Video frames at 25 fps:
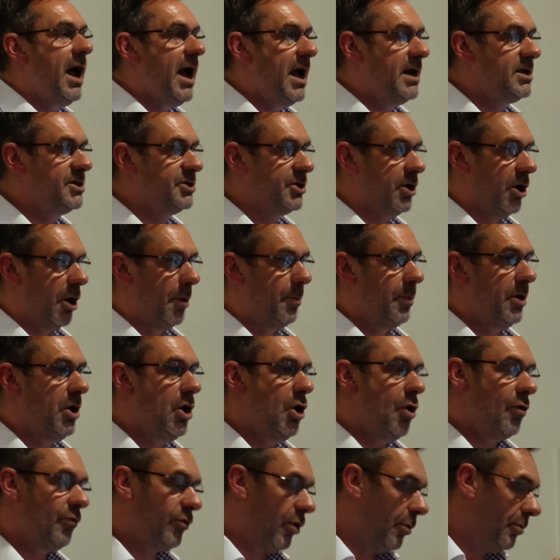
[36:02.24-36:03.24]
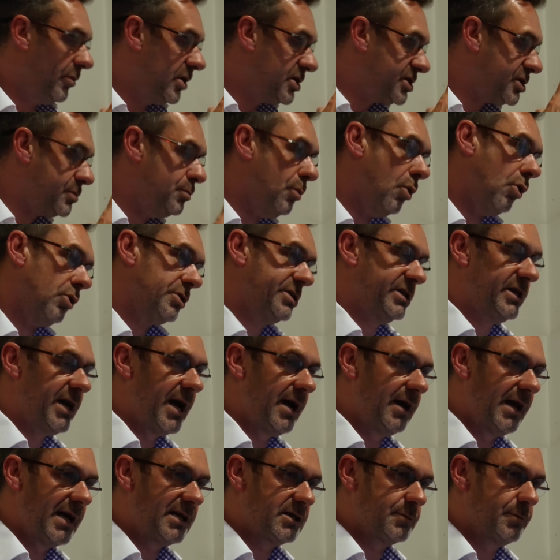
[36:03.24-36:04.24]
heads up from the
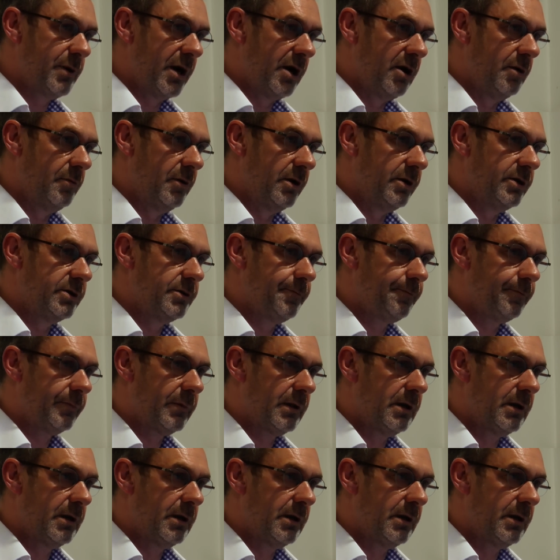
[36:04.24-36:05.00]
small-scale experiment.